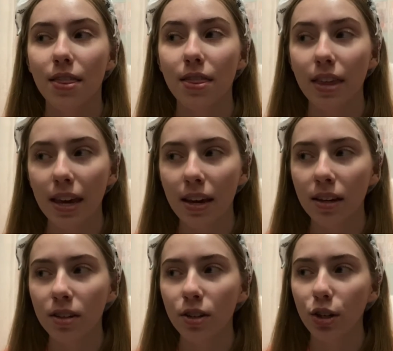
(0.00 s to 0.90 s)

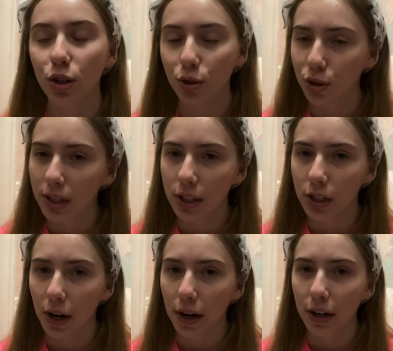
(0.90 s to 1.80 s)
These usually
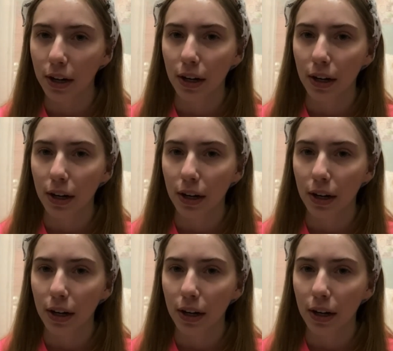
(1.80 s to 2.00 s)
start